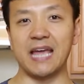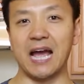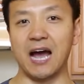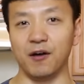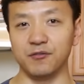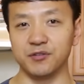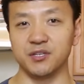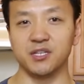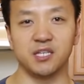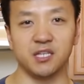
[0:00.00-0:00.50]

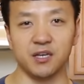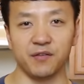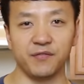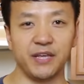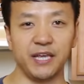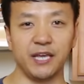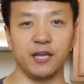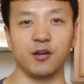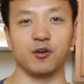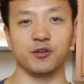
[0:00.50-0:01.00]
thousands of
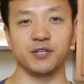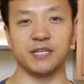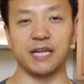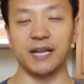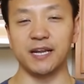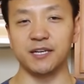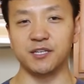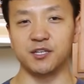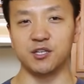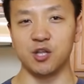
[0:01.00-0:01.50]
years
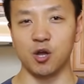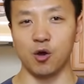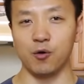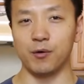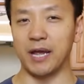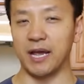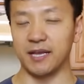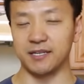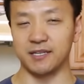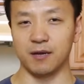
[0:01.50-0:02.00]
and is
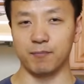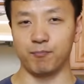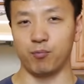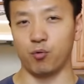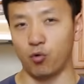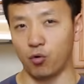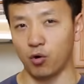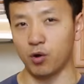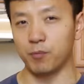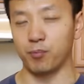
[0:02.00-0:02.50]
known as a
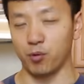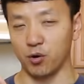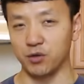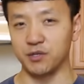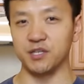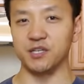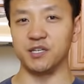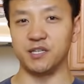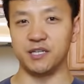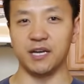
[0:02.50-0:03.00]
poor
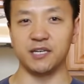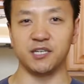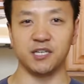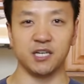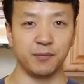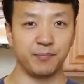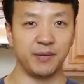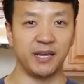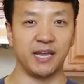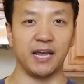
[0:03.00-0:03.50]
person's dish
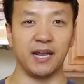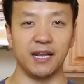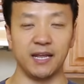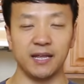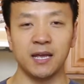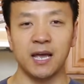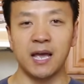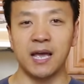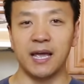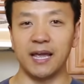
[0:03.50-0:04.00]
in the
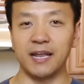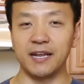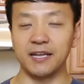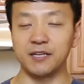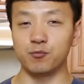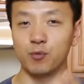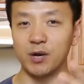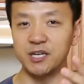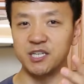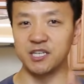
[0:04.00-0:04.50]
beginning, and
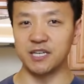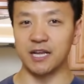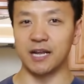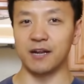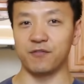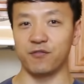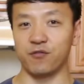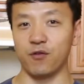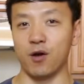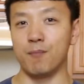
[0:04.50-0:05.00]
it
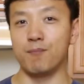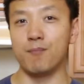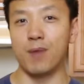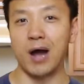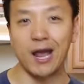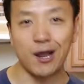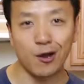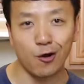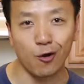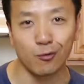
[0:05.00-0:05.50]
originated from
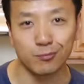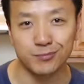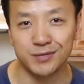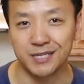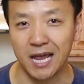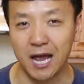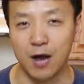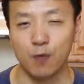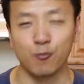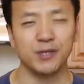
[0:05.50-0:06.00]
my
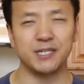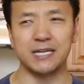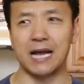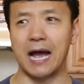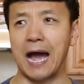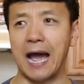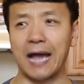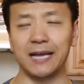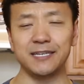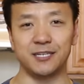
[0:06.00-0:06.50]
hometown, which
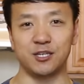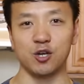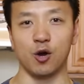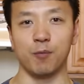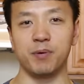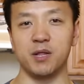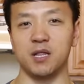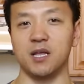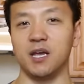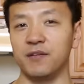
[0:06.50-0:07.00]
I
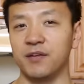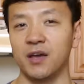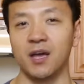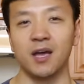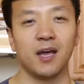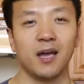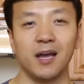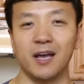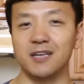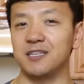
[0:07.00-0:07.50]
still believe
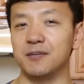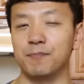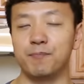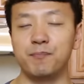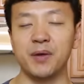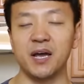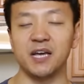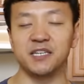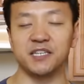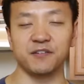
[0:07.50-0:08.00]
has the
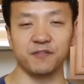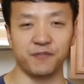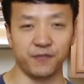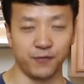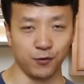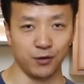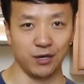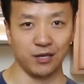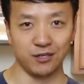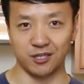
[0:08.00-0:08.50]
best
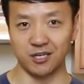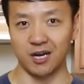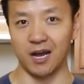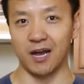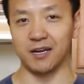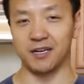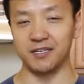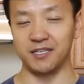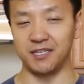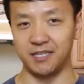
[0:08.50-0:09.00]
food in
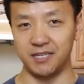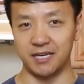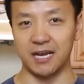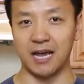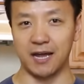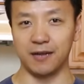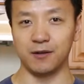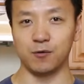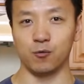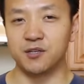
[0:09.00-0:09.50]
China,
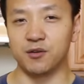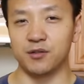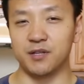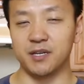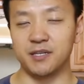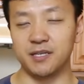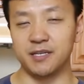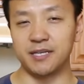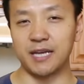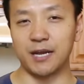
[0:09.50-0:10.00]
Xi'an. So
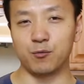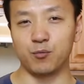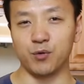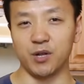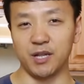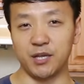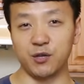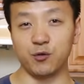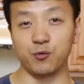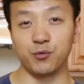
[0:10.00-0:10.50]
this is a
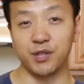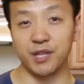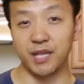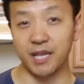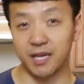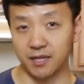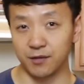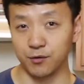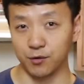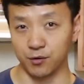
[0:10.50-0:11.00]
really
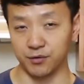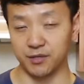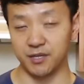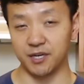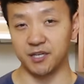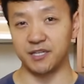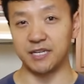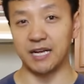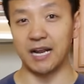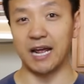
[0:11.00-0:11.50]
unique noodle
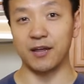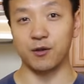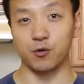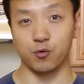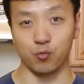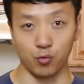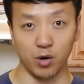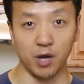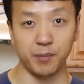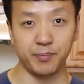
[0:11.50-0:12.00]
dish that I
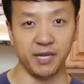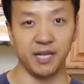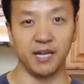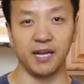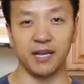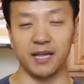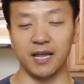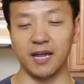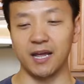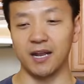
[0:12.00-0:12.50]
grew up
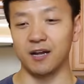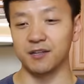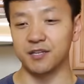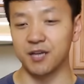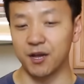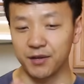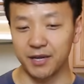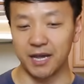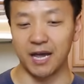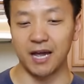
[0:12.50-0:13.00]
eating, and I'll
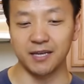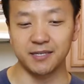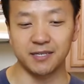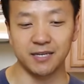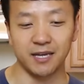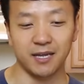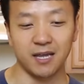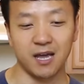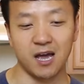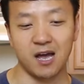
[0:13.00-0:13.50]
tell you guys
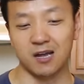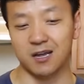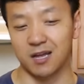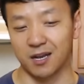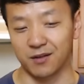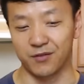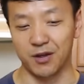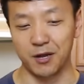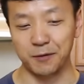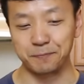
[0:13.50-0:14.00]
a
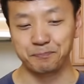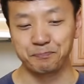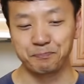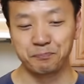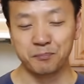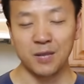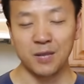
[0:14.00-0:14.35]
kind of